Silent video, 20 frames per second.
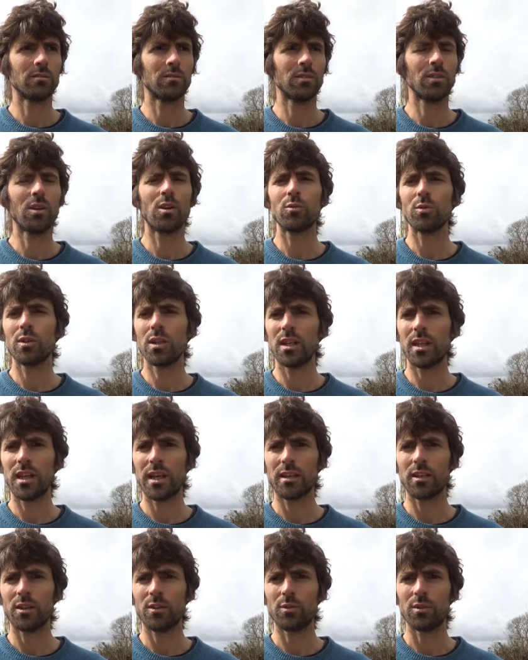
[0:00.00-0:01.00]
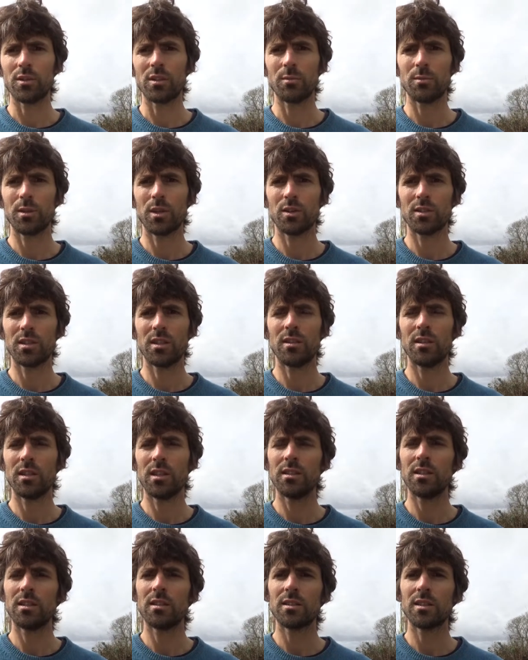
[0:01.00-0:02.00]
not really accurate because in the
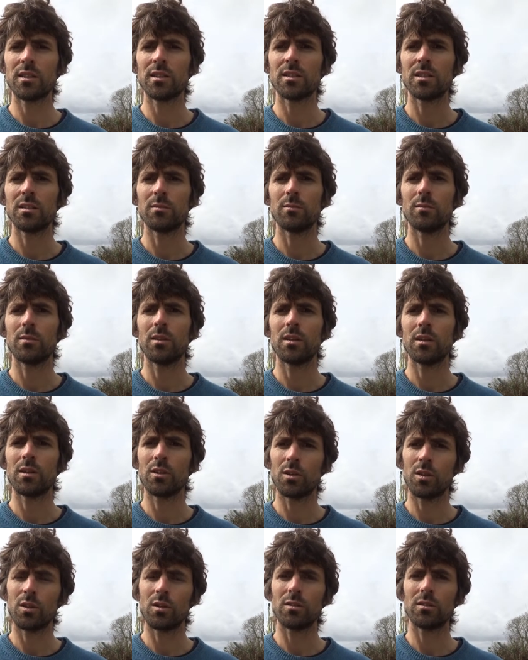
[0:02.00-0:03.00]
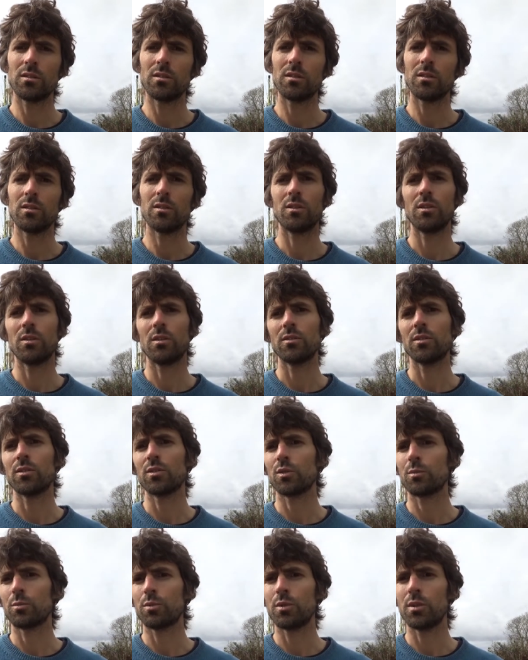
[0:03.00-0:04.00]
Indian system, God or the
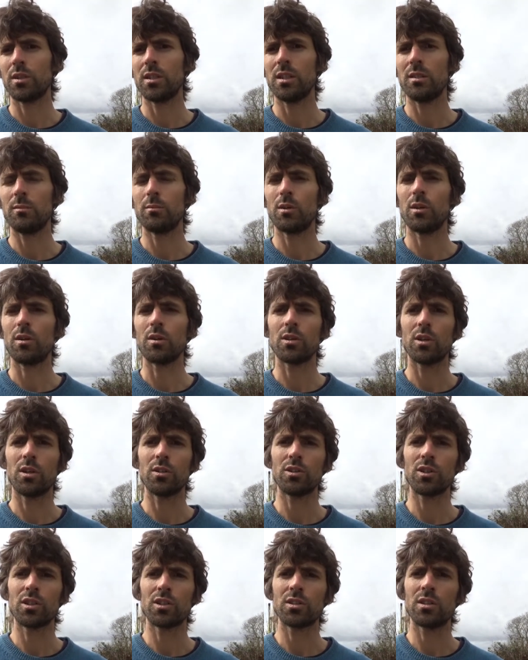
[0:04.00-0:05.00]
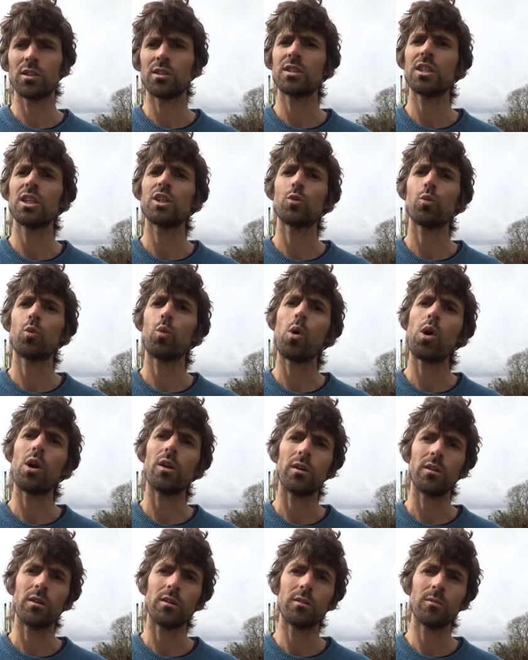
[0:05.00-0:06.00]
Supreme or consciousness is
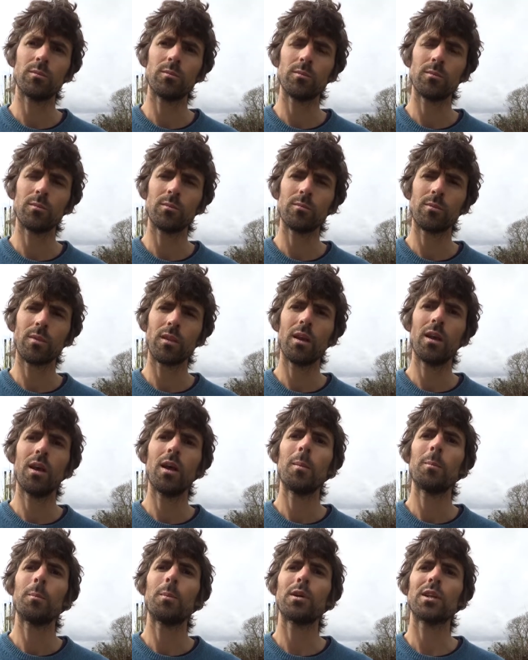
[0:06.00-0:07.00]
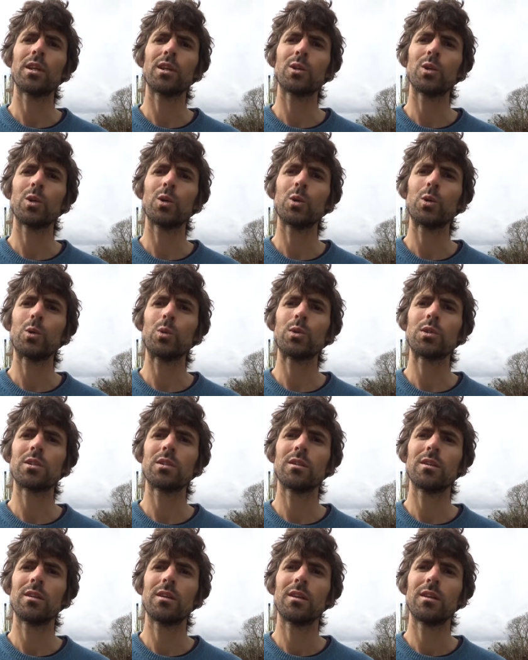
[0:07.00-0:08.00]
one, but it
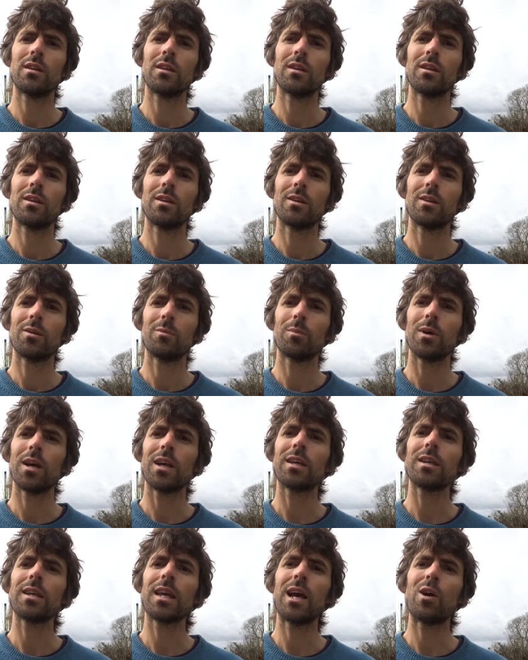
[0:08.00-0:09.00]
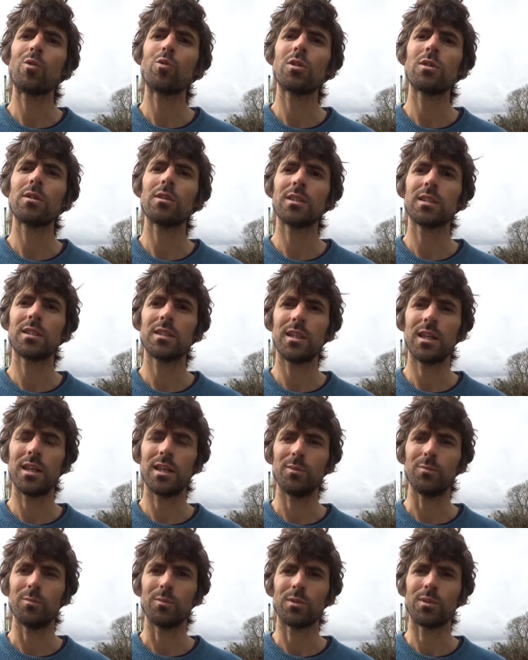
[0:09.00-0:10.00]
goes by countless
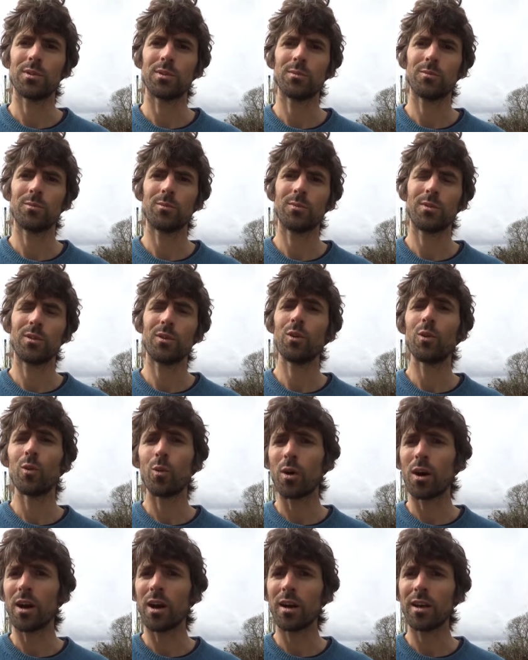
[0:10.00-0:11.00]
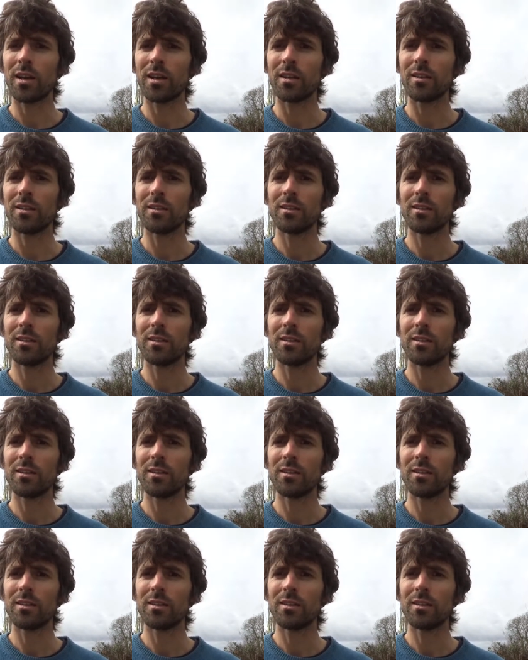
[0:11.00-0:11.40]
names. Why?